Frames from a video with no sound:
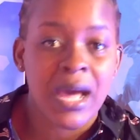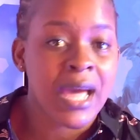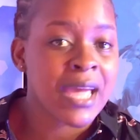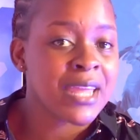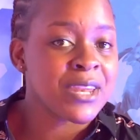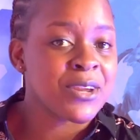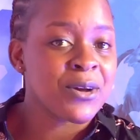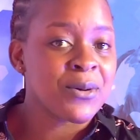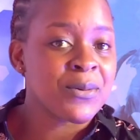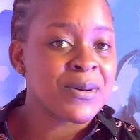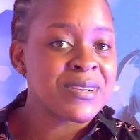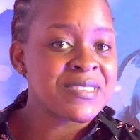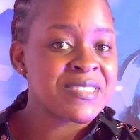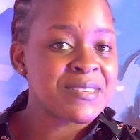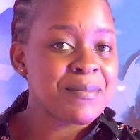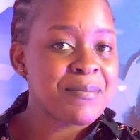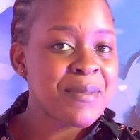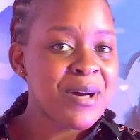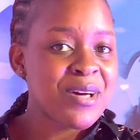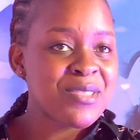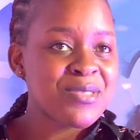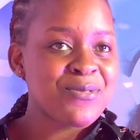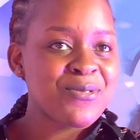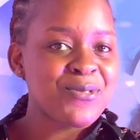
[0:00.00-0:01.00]
I know it's a
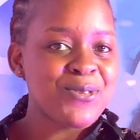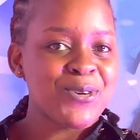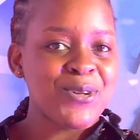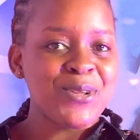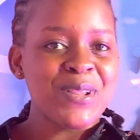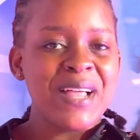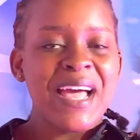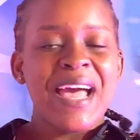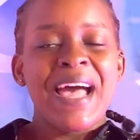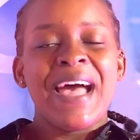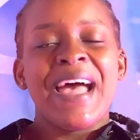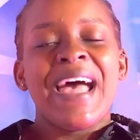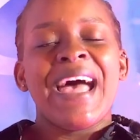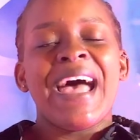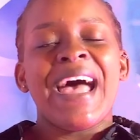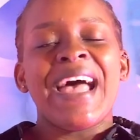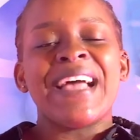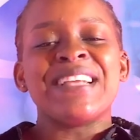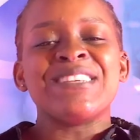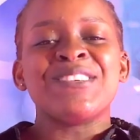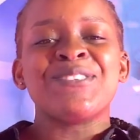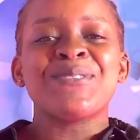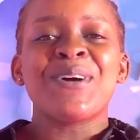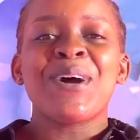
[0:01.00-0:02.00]
mouthful,
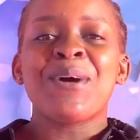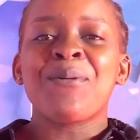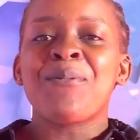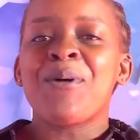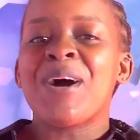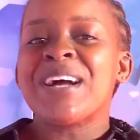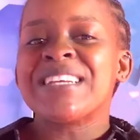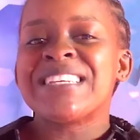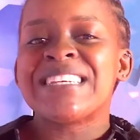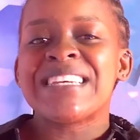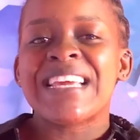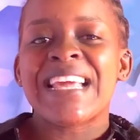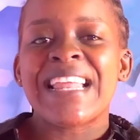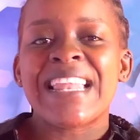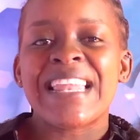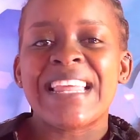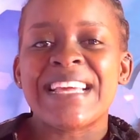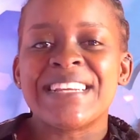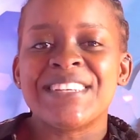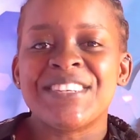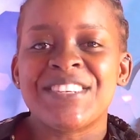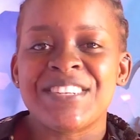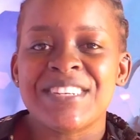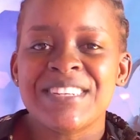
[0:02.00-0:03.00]
and you are watching
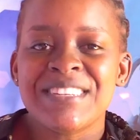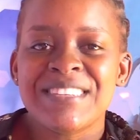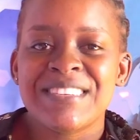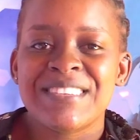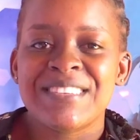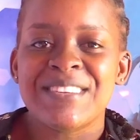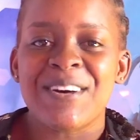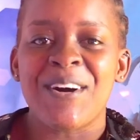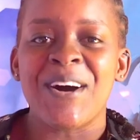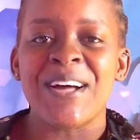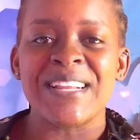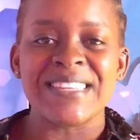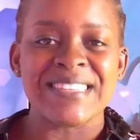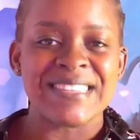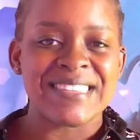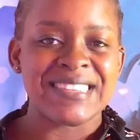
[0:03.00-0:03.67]
Legit on